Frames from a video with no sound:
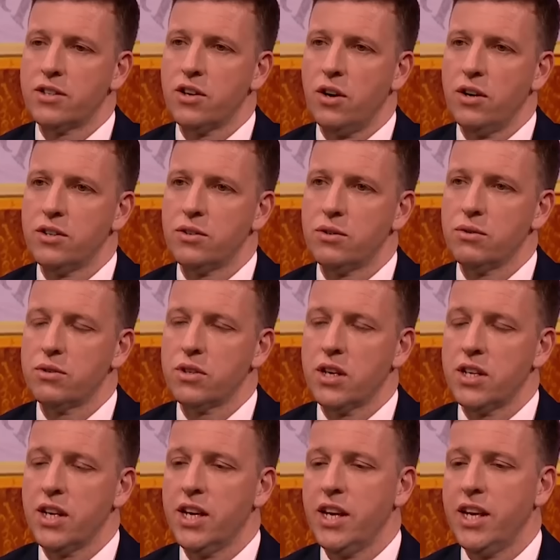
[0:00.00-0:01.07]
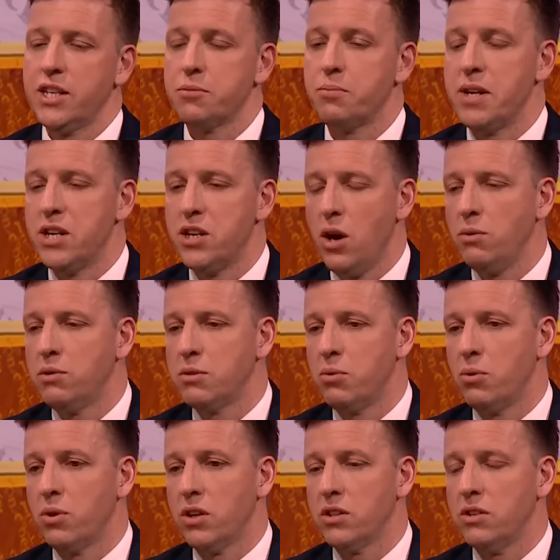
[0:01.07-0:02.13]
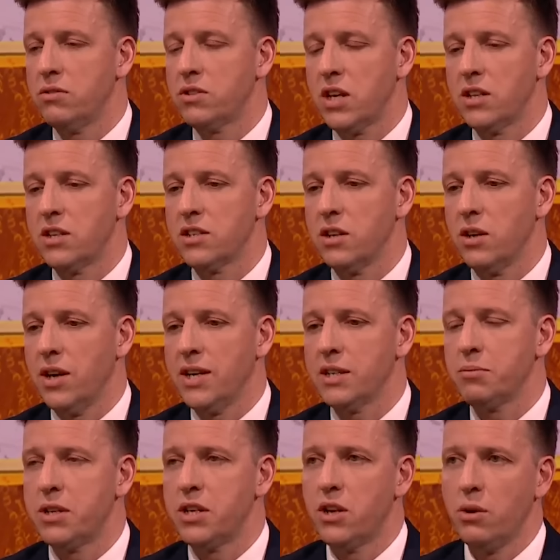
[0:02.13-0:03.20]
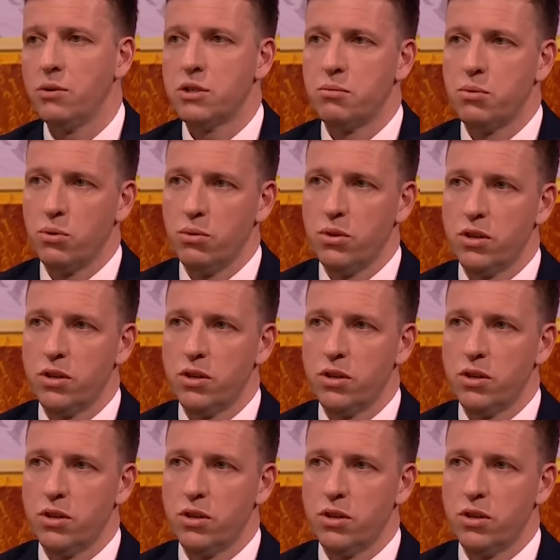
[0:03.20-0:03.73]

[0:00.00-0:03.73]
titles. And it's been notable, and I do say this a lot, it has been notable